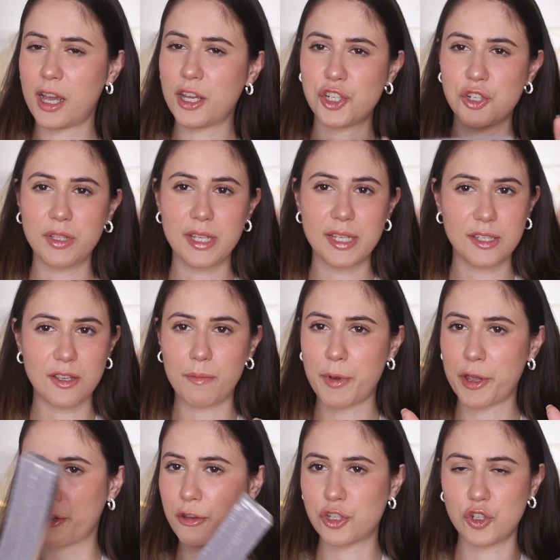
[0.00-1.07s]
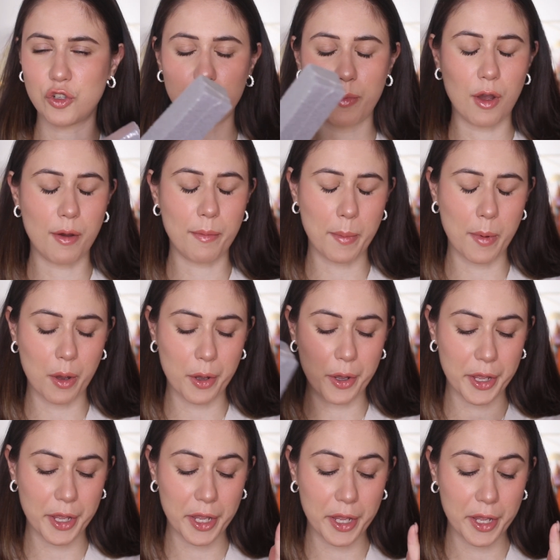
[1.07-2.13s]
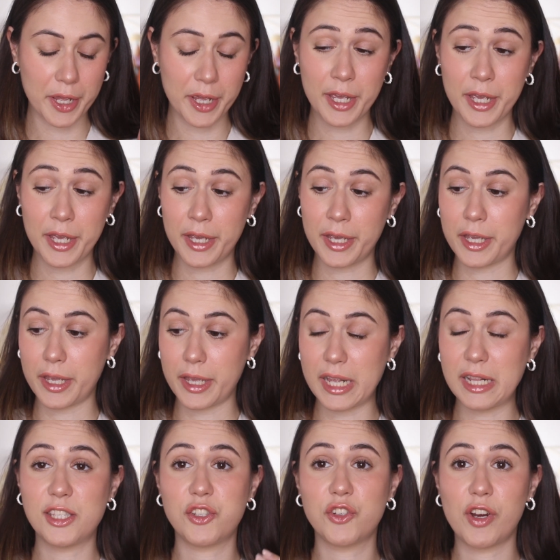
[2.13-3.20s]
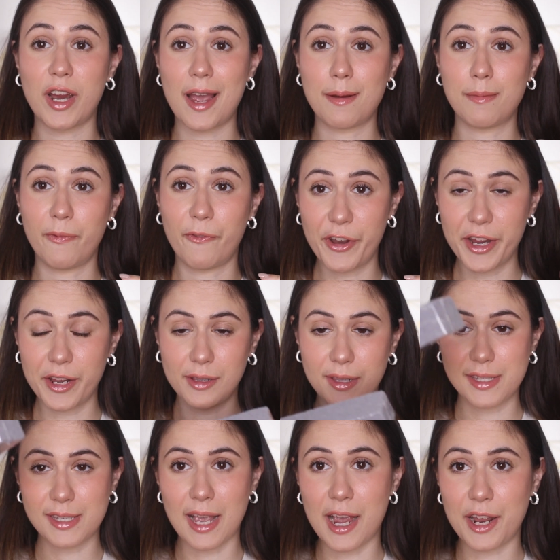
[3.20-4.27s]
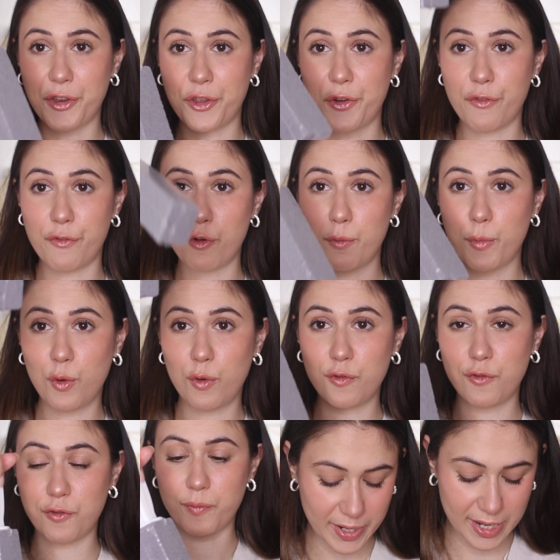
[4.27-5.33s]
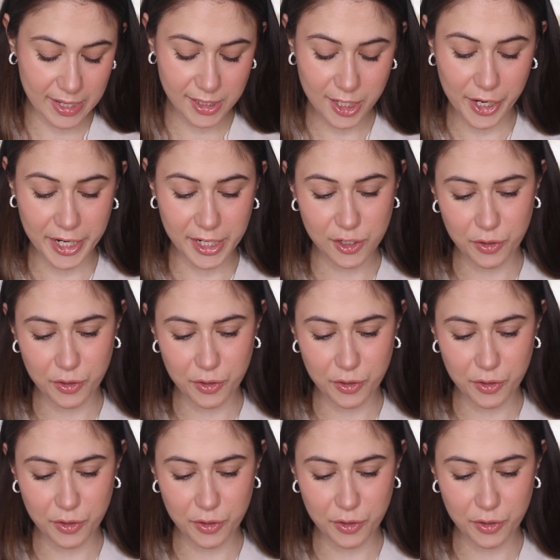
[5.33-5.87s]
I showed this on my YouTube, on my Instagram reels, and you remove inside.